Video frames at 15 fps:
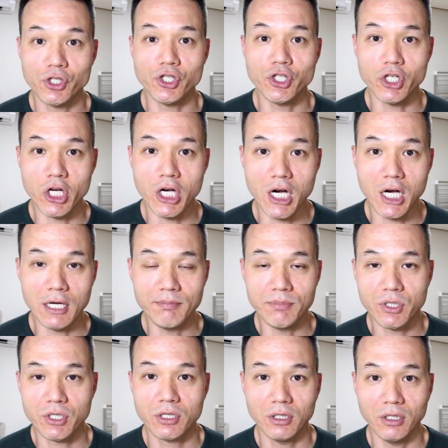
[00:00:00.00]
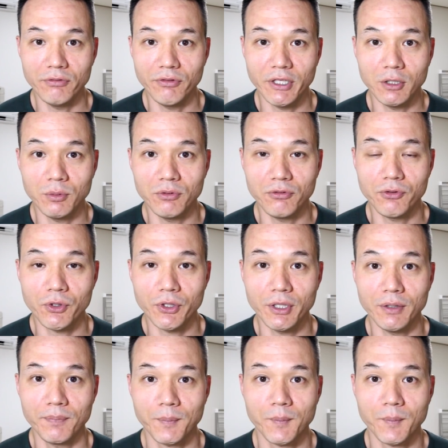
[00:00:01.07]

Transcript: jobs available for you.